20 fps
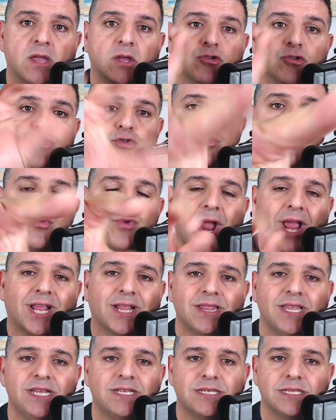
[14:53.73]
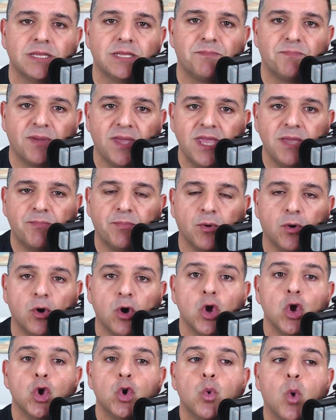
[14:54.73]
directly to the people
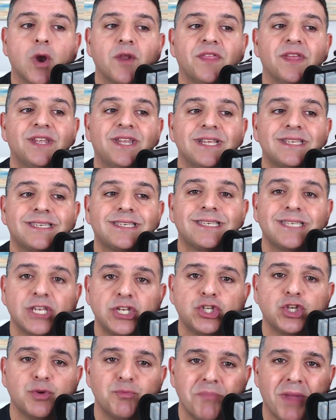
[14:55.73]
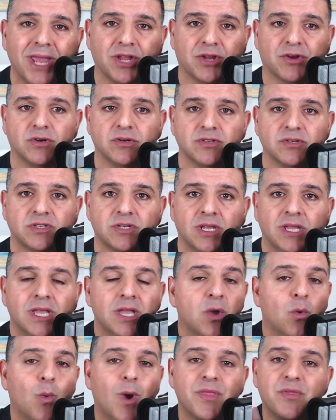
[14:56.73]
who are the decision makers,
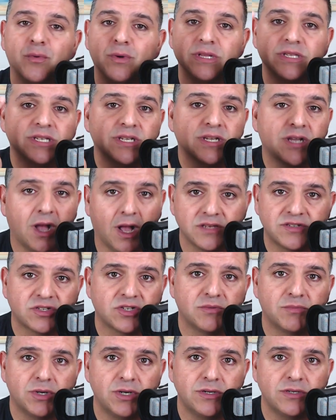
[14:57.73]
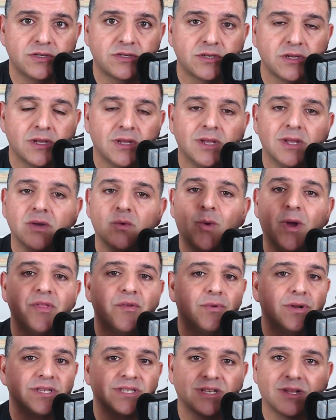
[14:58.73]
whether it's customers,
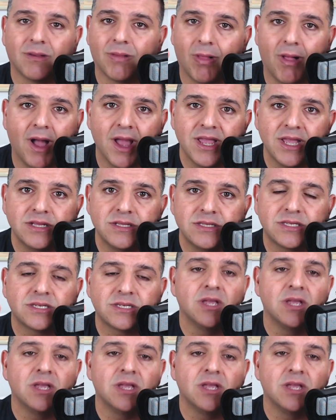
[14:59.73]
whether it's clients,